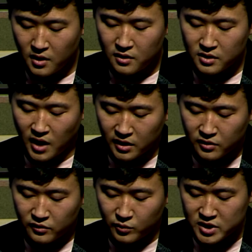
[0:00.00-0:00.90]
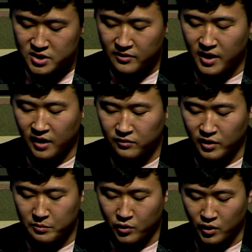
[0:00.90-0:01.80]
The doctor switched on the x-ray
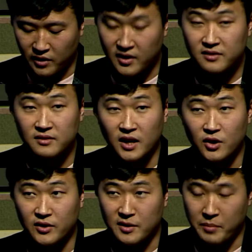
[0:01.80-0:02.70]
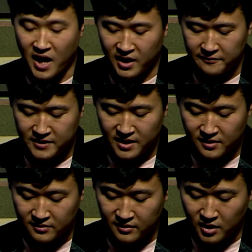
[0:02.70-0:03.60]
board, and they stared at the back of T's
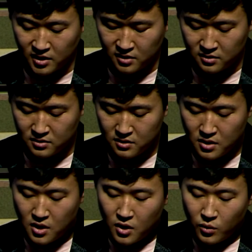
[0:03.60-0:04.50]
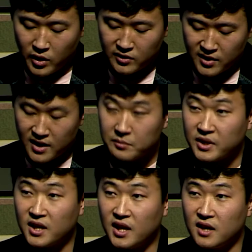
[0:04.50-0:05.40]
skull. Where T had been
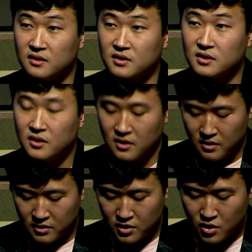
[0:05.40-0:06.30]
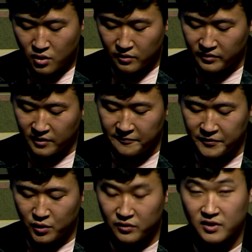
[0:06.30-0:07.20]
hit, The nerves had
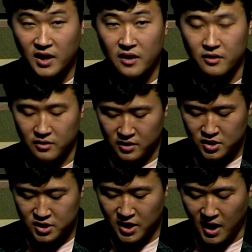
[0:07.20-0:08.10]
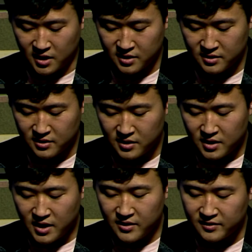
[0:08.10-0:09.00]
fused together in shock,
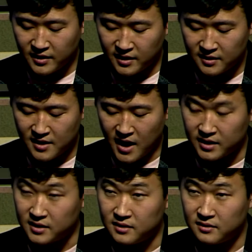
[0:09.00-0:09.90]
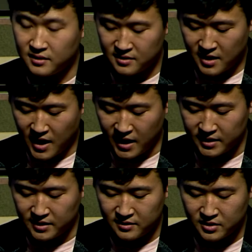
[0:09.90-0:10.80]
and the skin had knotted and died
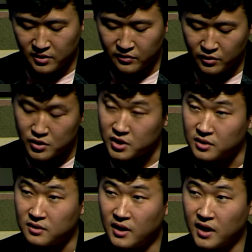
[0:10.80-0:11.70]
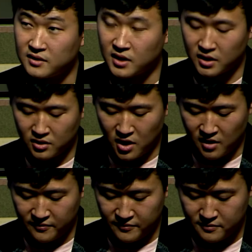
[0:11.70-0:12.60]
until a surgeon had to cut it
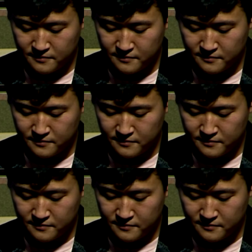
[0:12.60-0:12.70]
off.